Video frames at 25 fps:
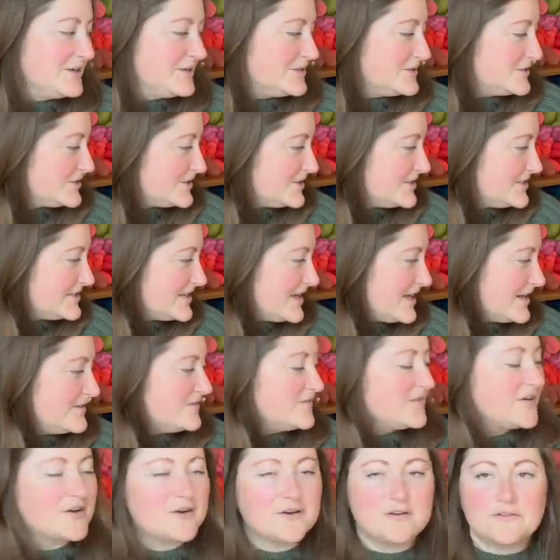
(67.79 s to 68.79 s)
She's had a
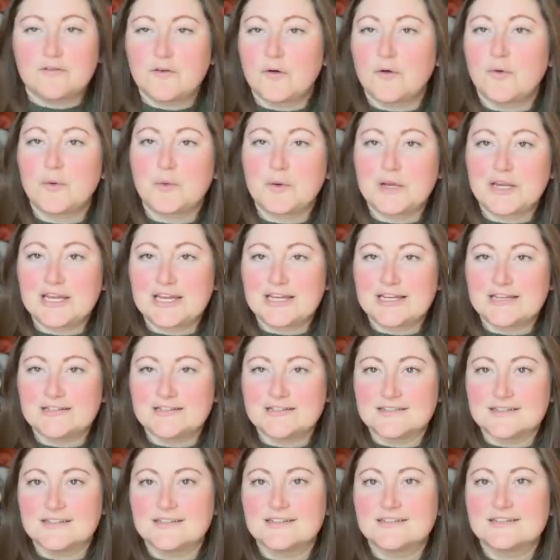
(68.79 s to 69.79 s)
very full
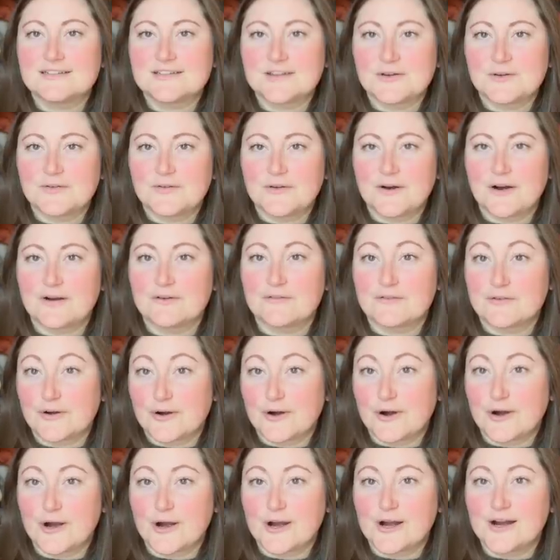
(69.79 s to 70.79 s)
weekend so far for
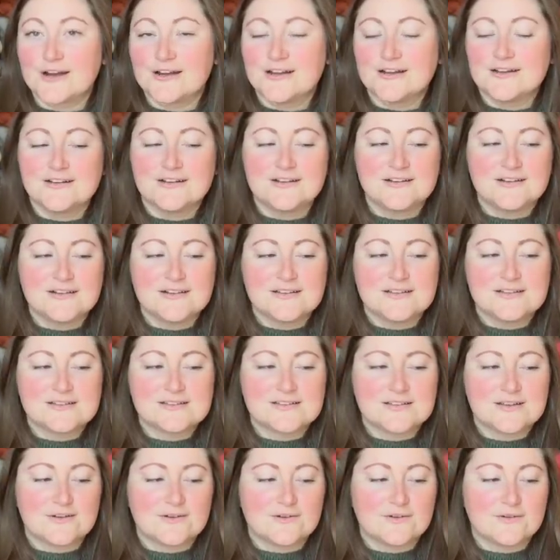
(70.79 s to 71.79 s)
her.
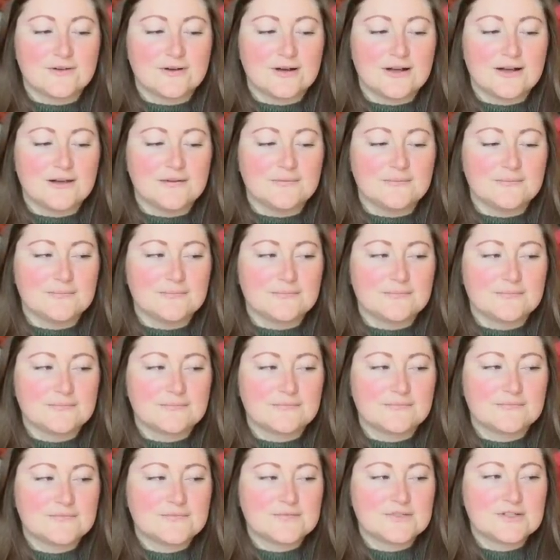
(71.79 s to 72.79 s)
So
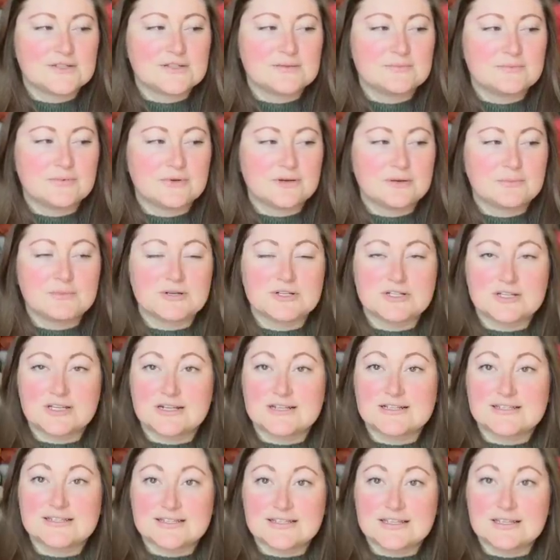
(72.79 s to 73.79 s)
she's pretty much gonna
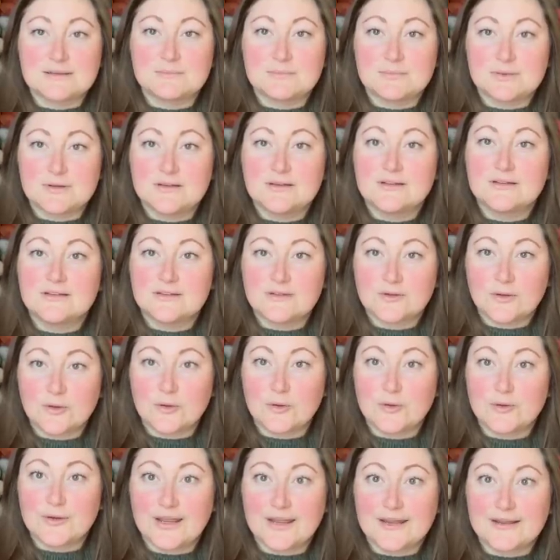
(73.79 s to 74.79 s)
sleep the whole
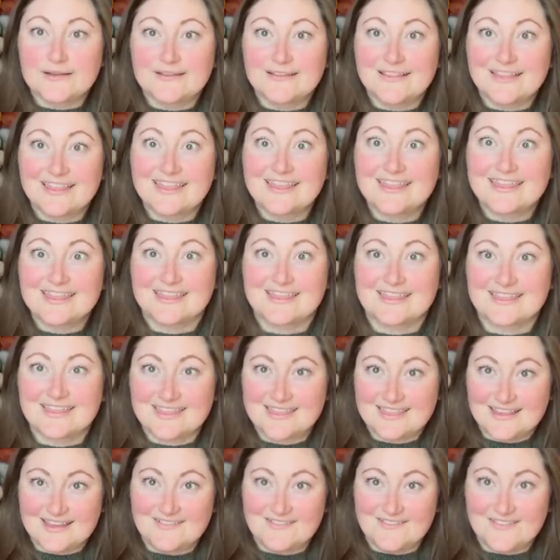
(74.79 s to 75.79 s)
day,
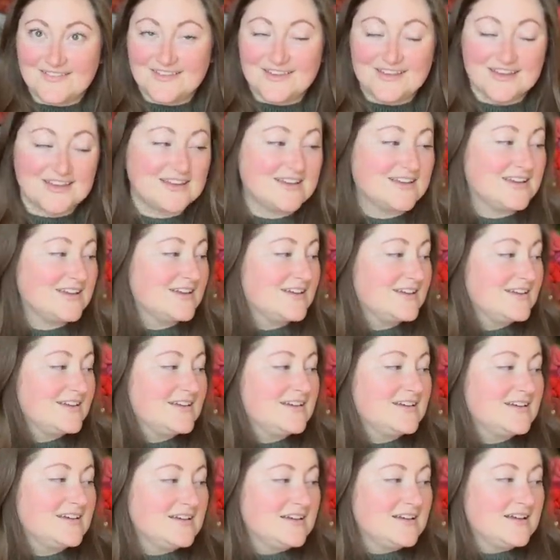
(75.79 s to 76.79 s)
thankfully.
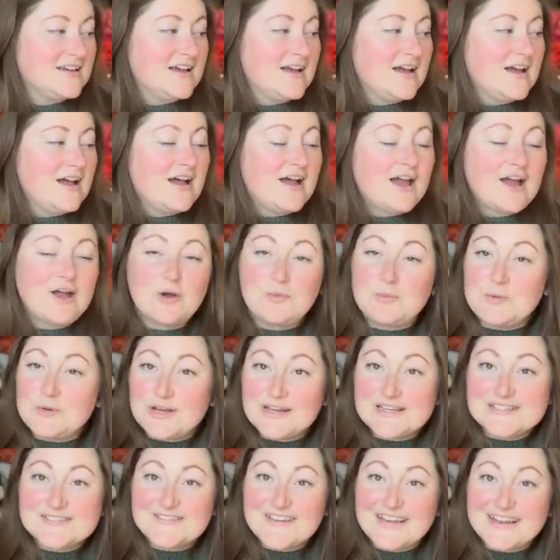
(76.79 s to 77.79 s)
I hope you
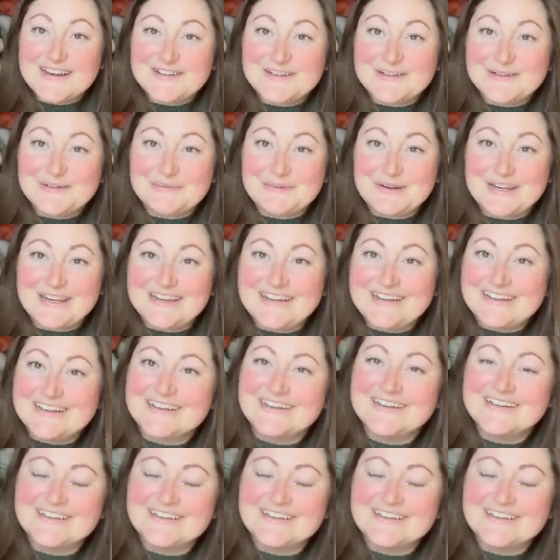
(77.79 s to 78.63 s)
guys have had a good week.